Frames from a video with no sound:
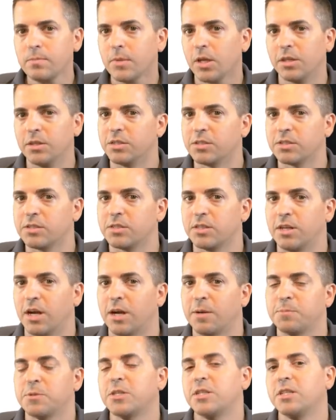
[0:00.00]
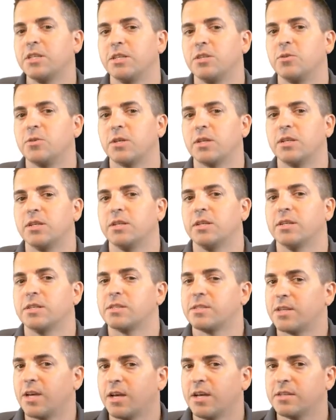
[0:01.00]
This is an option that you can
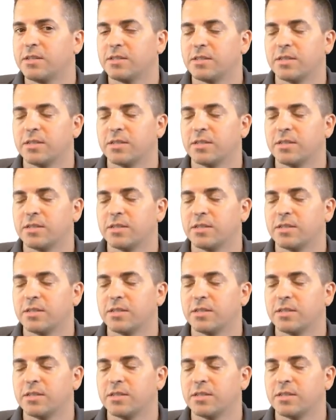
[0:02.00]
assess.